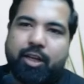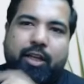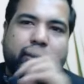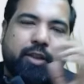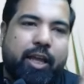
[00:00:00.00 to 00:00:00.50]

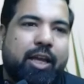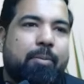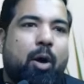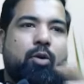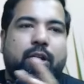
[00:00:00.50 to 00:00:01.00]
think
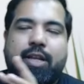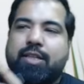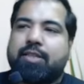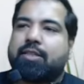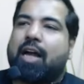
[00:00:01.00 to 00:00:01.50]
about
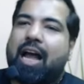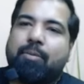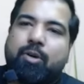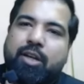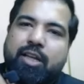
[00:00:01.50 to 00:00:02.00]
is I'm
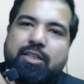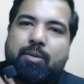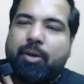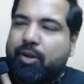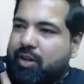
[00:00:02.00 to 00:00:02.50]
earning some
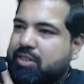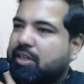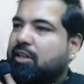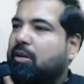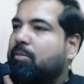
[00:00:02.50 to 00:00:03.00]
interest income,